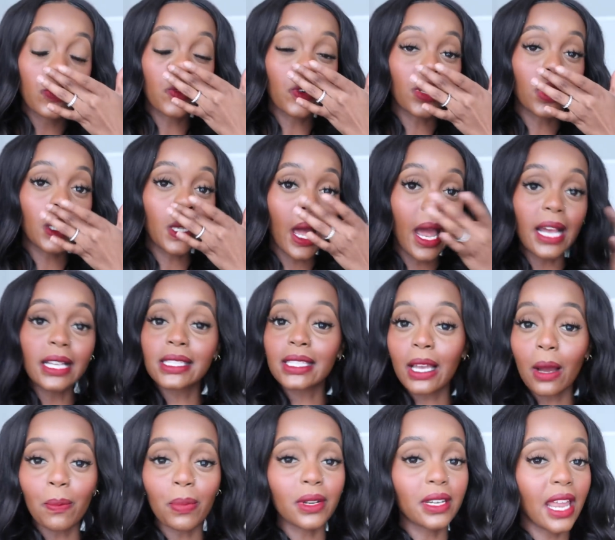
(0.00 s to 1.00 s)
for the
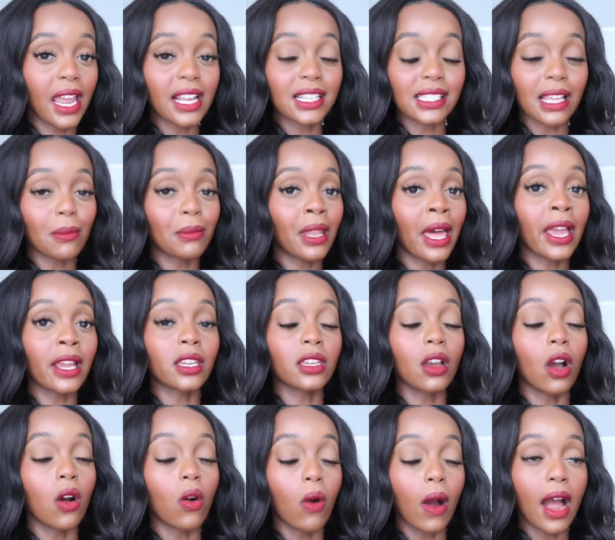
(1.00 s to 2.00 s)
last couple of days, I'm like,
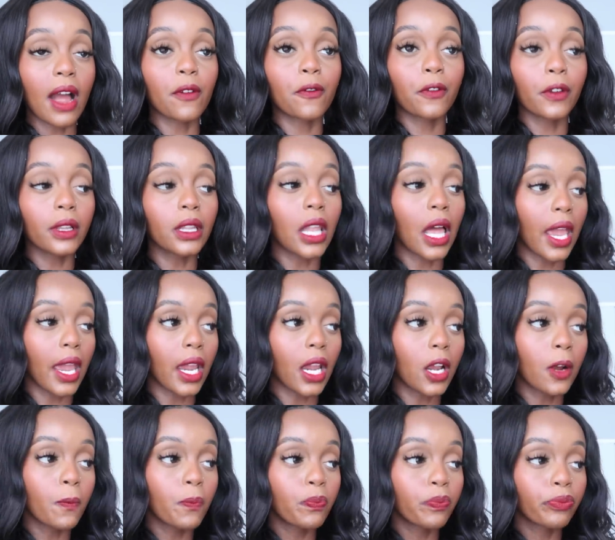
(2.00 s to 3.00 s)
yo, I feel
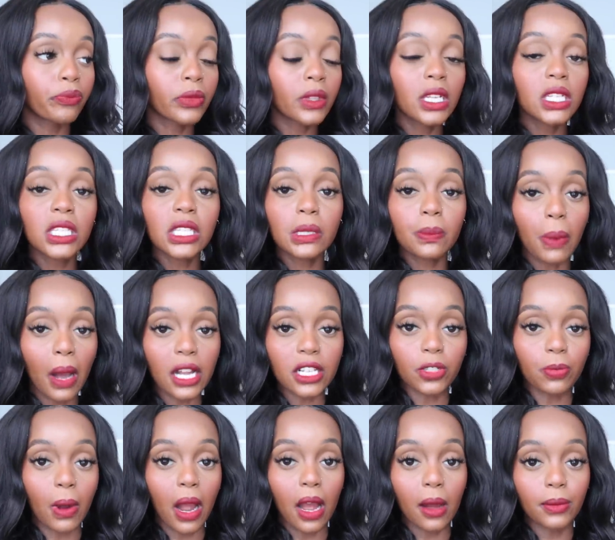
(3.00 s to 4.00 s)
like
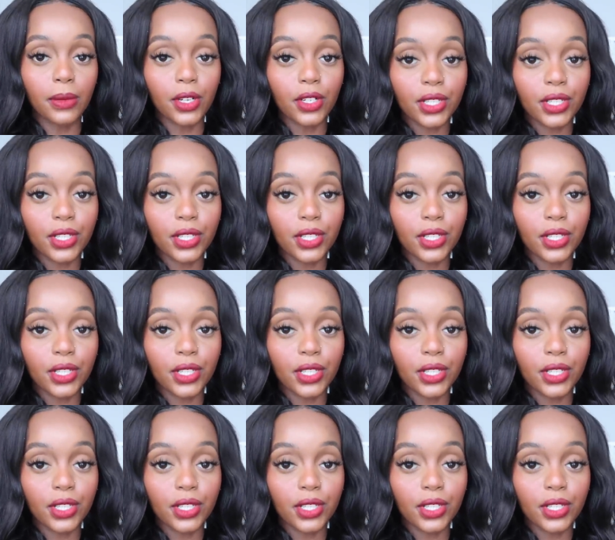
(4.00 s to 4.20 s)
SpongeBob.